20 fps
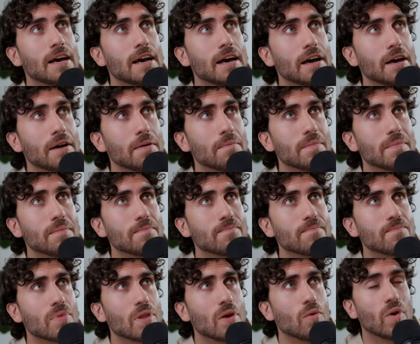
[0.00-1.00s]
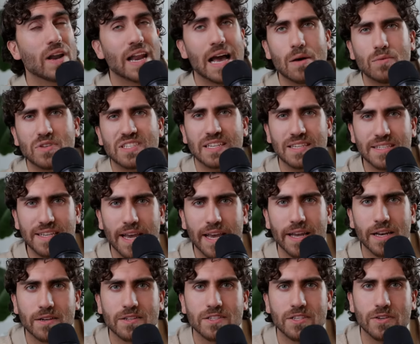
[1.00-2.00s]
um, what I was
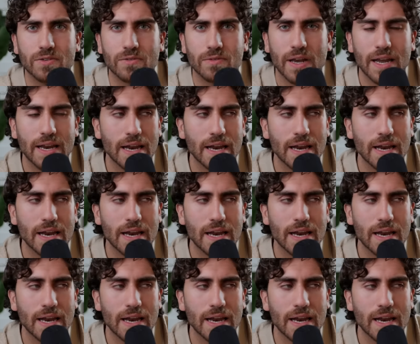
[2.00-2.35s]
entitled to.